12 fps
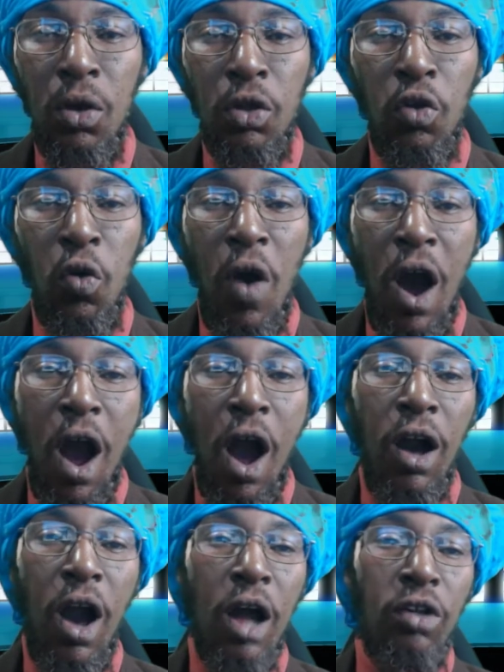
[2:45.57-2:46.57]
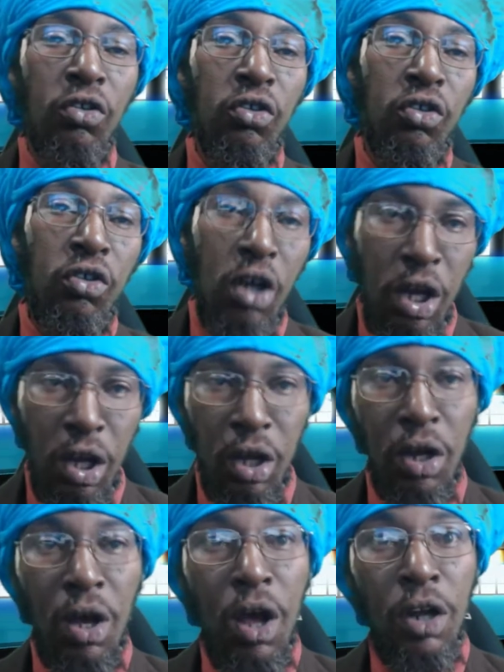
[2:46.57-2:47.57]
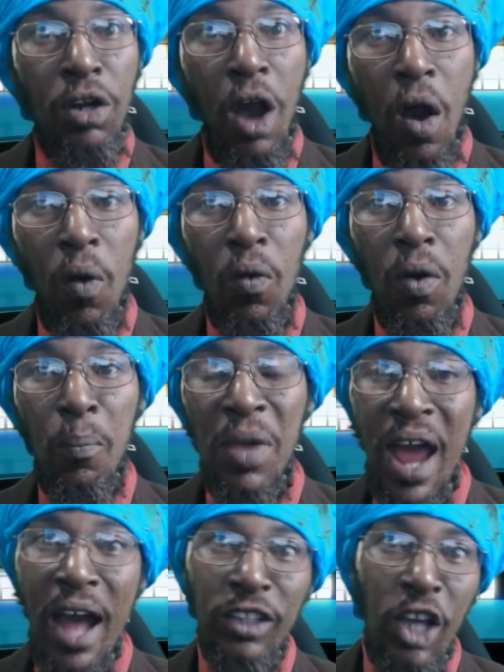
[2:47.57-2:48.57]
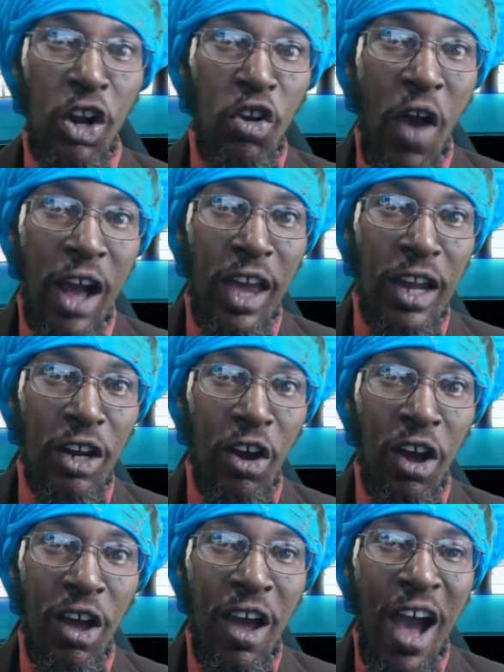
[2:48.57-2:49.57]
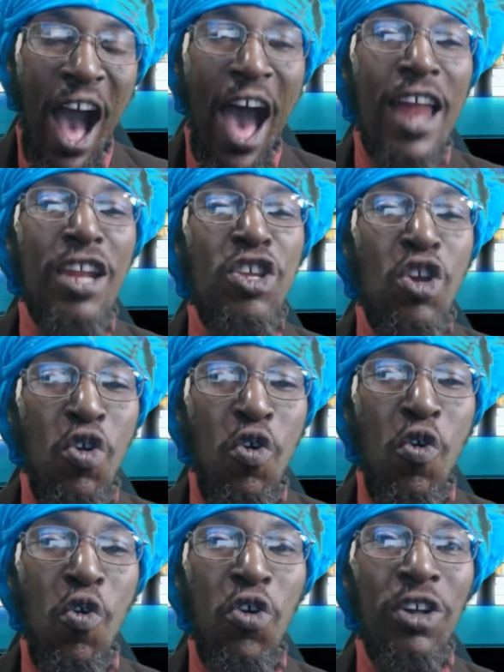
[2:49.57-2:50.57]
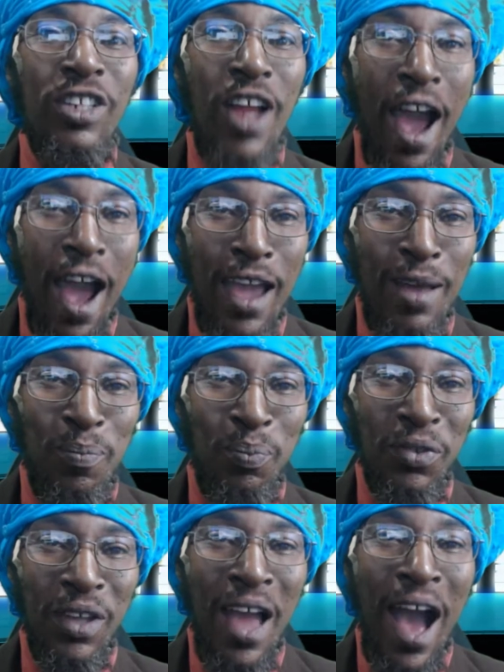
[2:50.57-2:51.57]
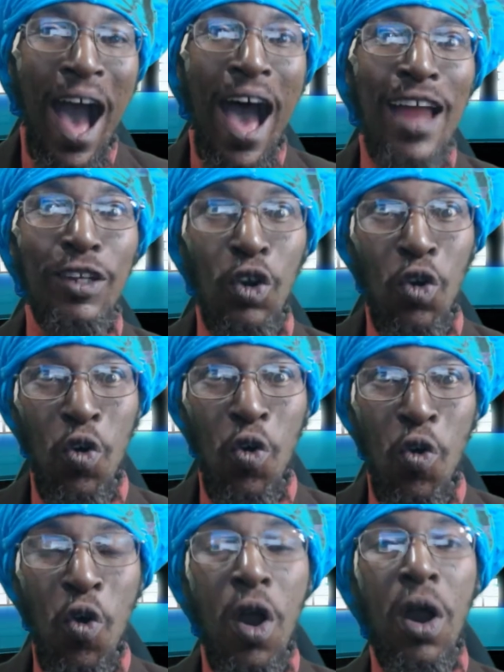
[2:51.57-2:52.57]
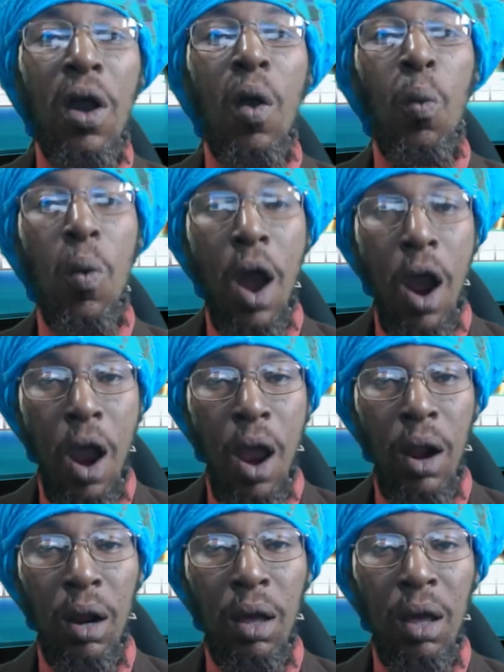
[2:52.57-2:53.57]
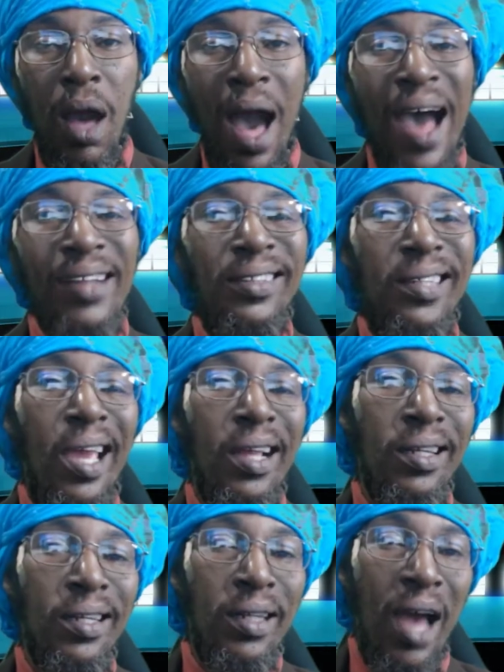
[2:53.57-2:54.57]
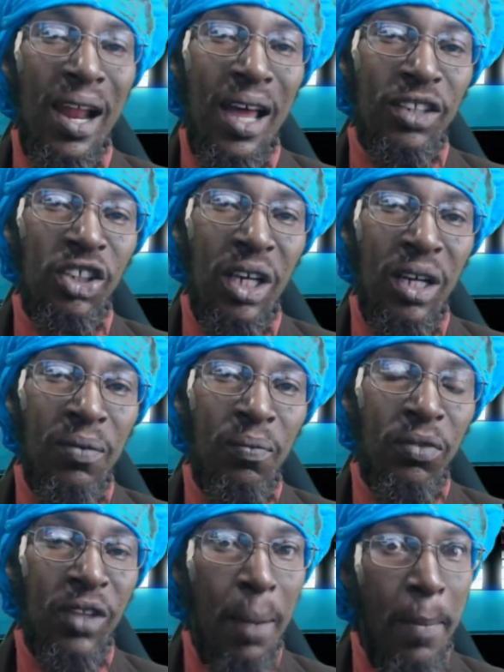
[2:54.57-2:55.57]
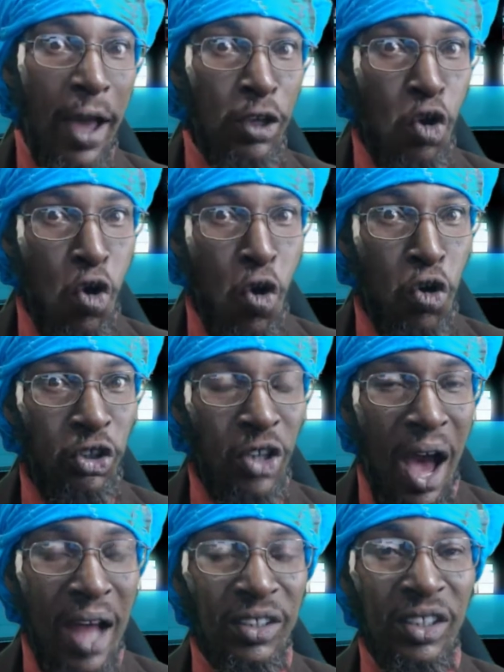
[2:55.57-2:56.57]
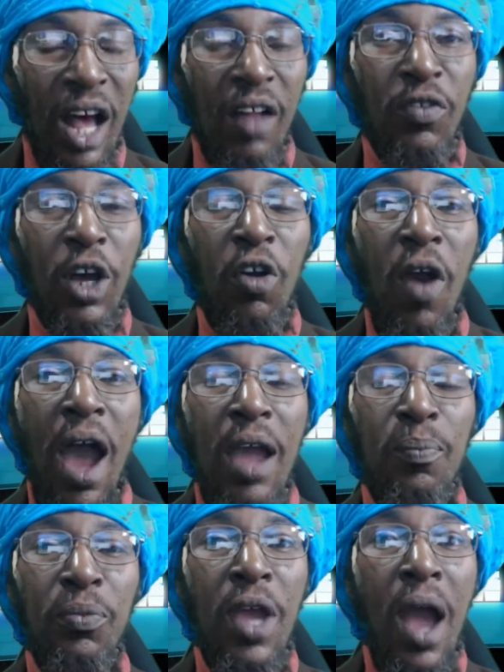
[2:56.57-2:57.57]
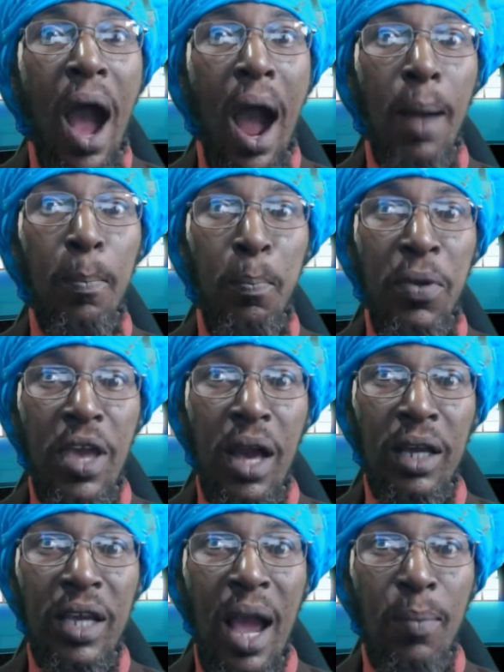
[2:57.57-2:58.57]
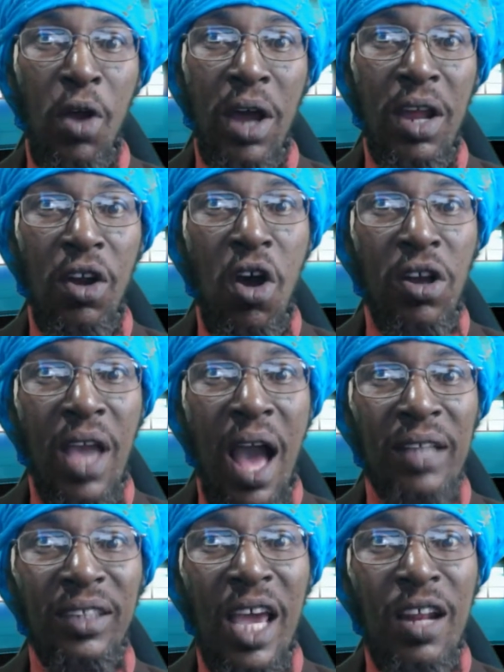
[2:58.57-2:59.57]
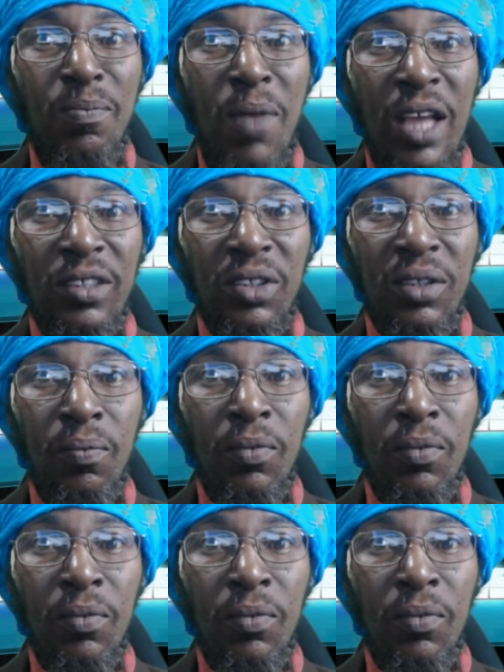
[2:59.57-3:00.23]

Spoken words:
You are gone T. Now, me not telling you again, you know, a new time, a new world, a technology them I use and solve the crime. A peer camera they don't you send best.